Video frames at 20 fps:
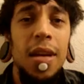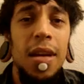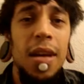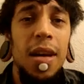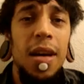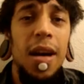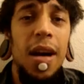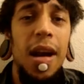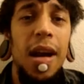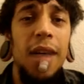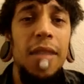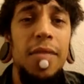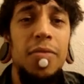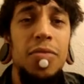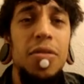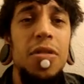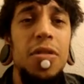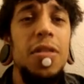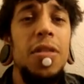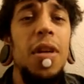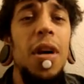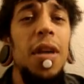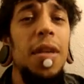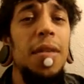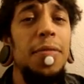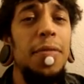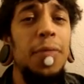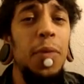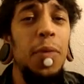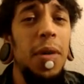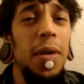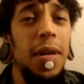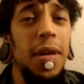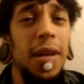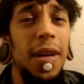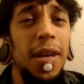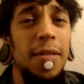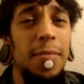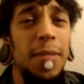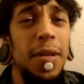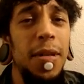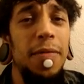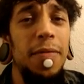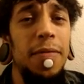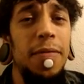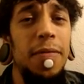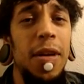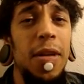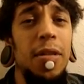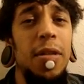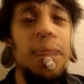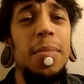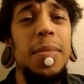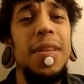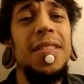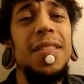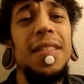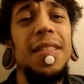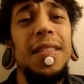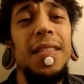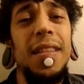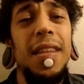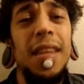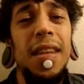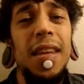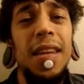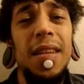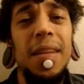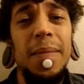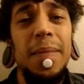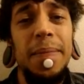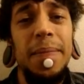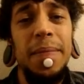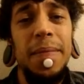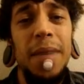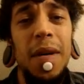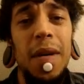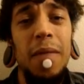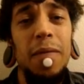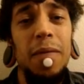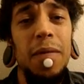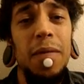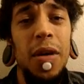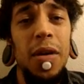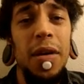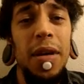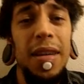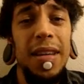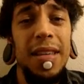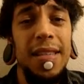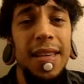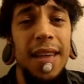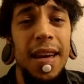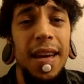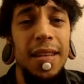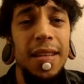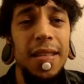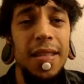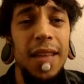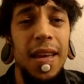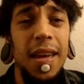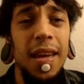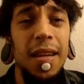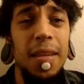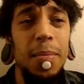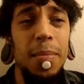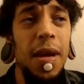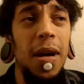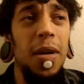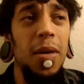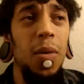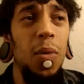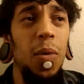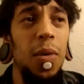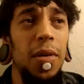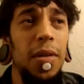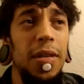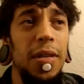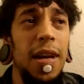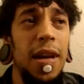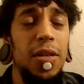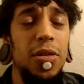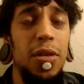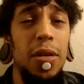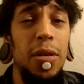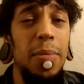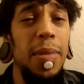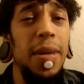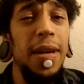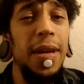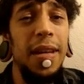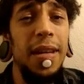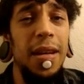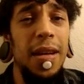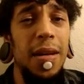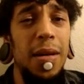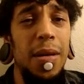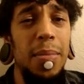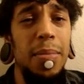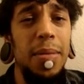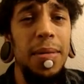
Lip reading: I have just got off of work and I've been very busy today. I'm very excited that my work is actually picking up.